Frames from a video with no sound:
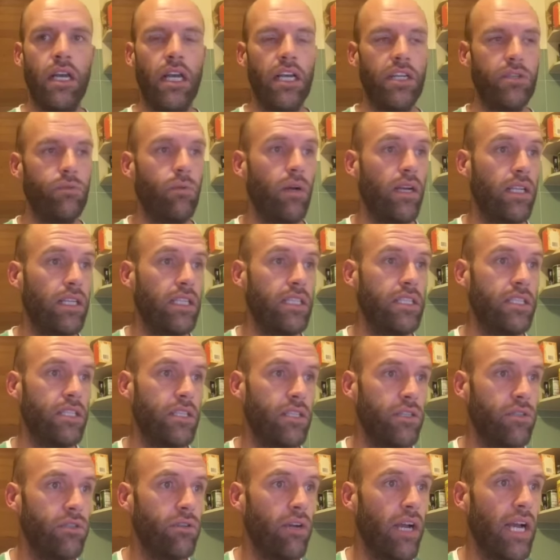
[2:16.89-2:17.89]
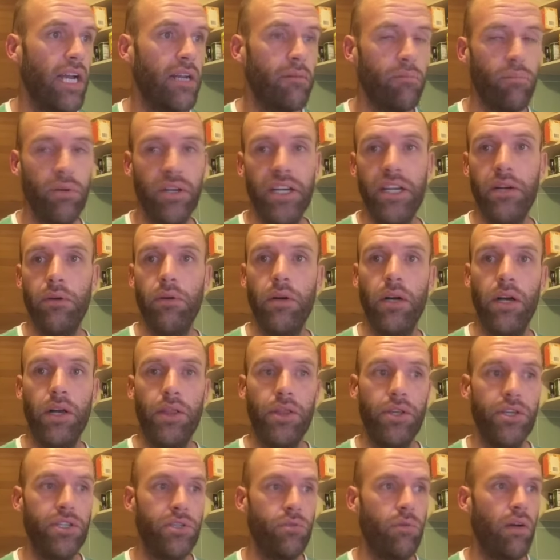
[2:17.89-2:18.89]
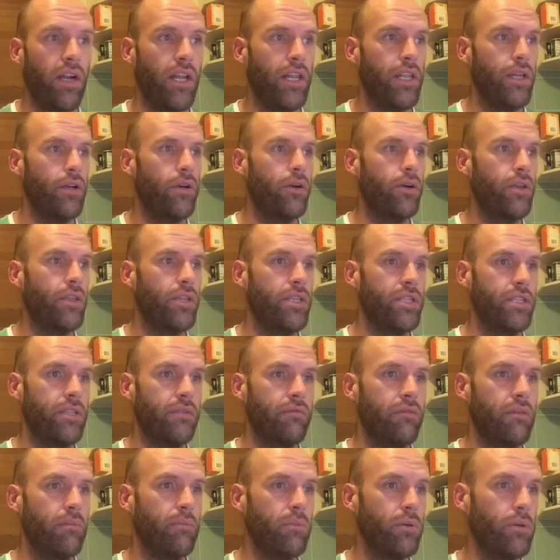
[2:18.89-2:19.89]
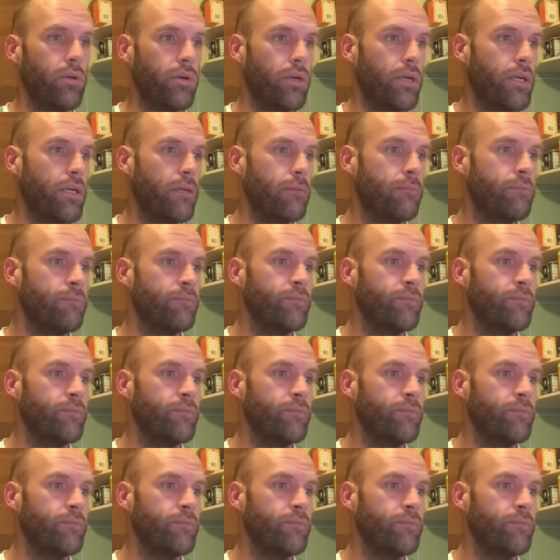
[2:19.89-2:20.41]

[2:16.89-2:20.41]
as well as Grant Brinkworth, who's one of the authors of the book.